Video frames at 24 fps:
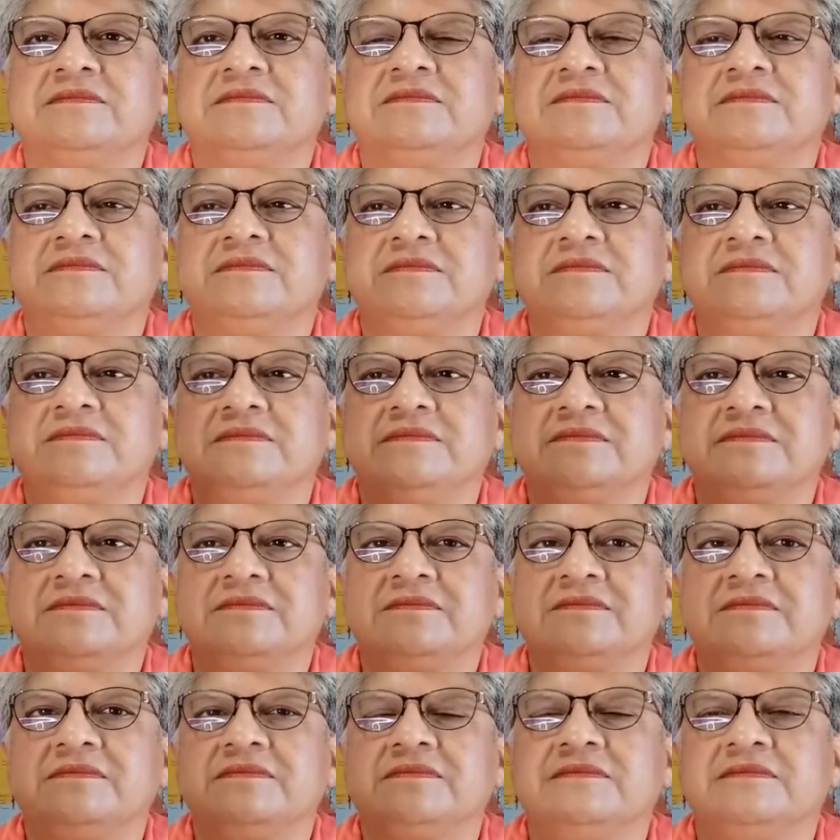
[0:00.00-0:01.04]

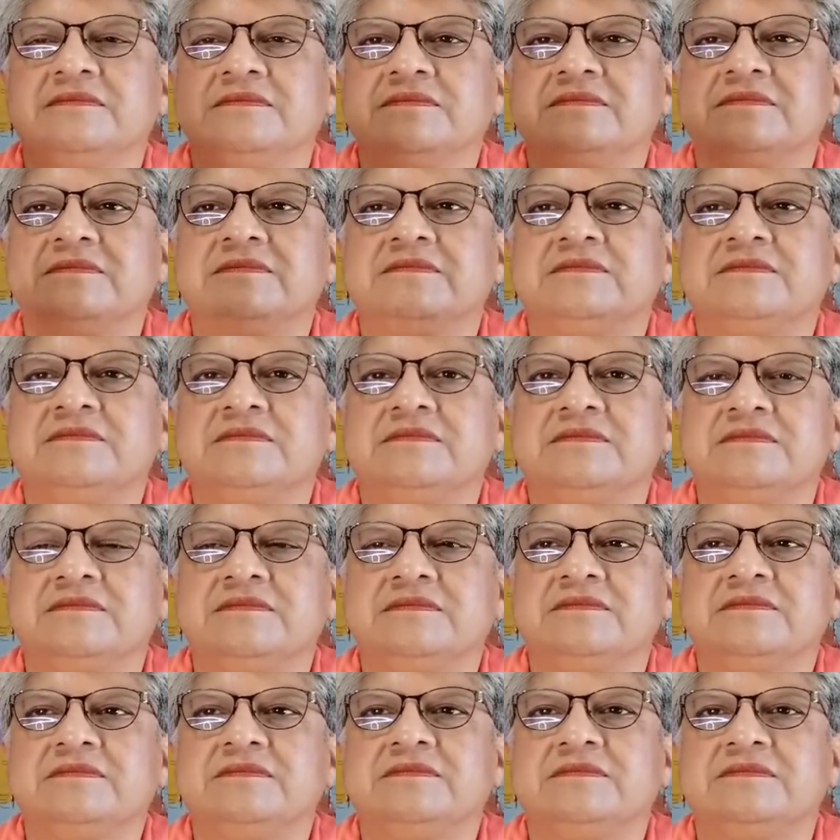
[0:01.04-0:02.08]

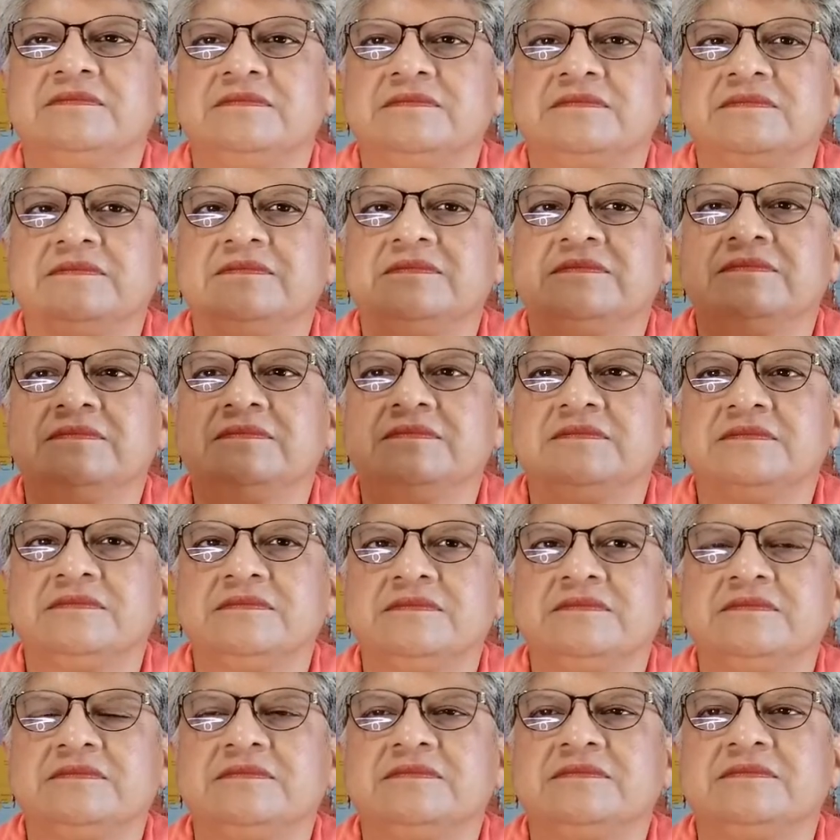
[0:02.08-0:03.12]

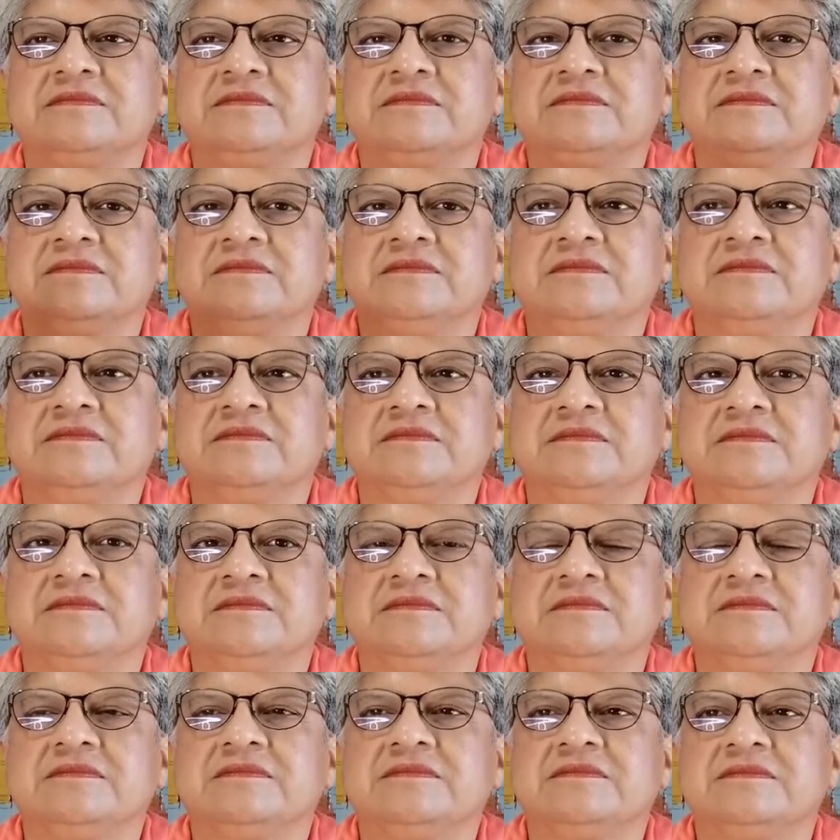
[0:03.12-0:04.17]

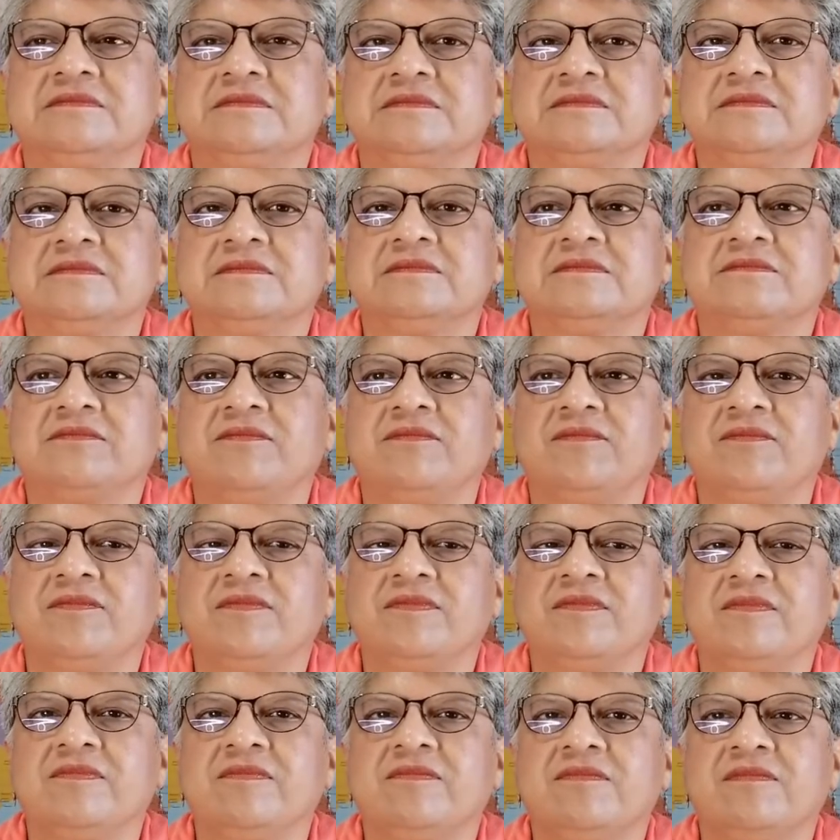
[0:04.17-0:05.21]

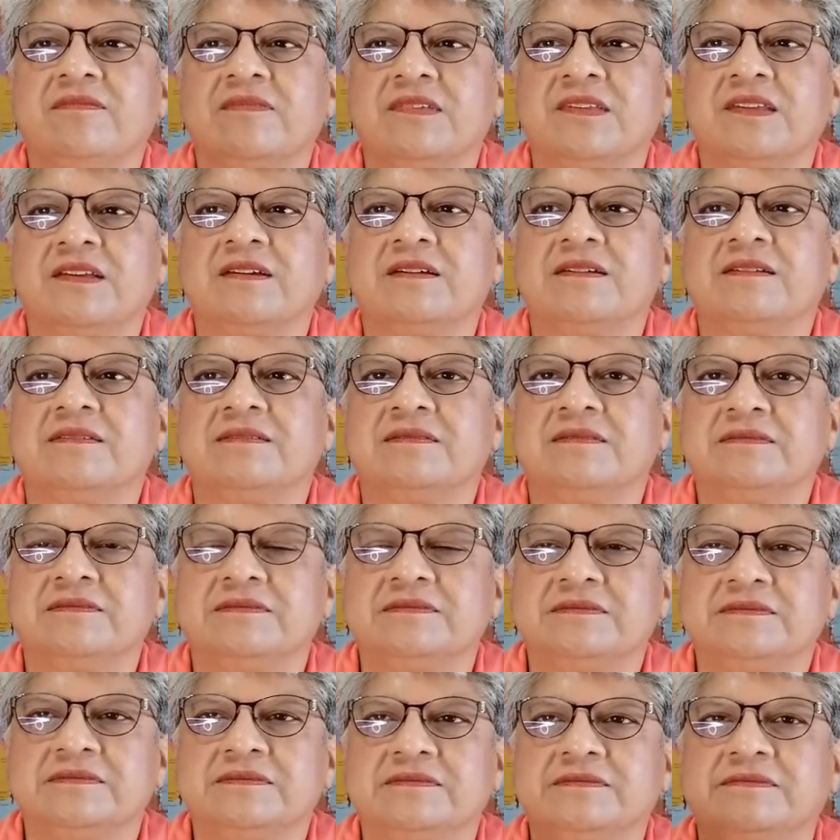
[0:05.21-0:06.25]

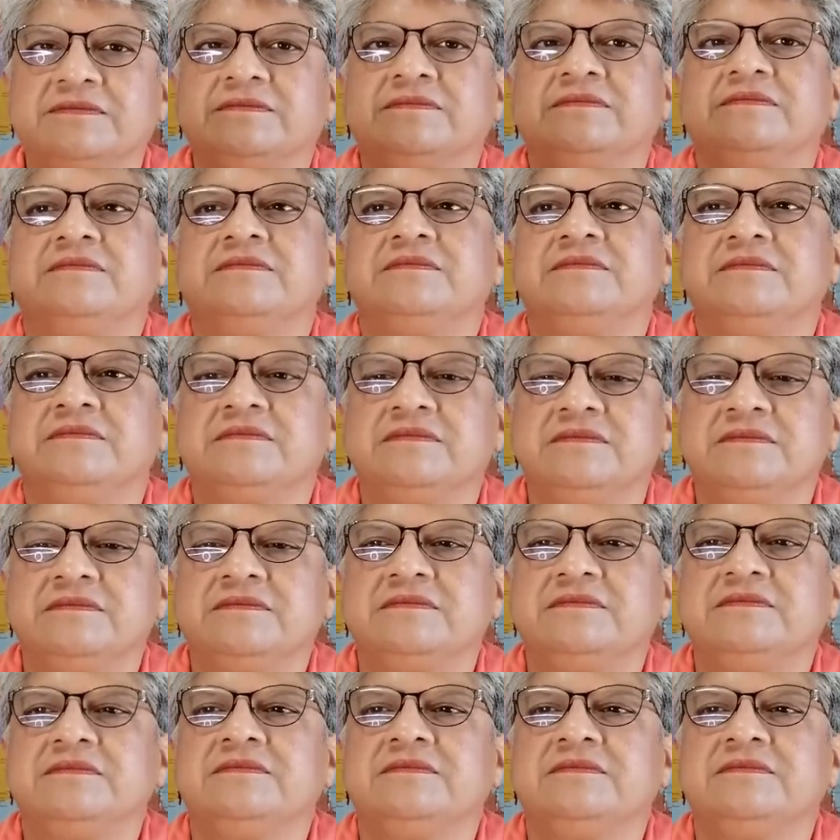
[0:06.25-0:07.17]
[no speech]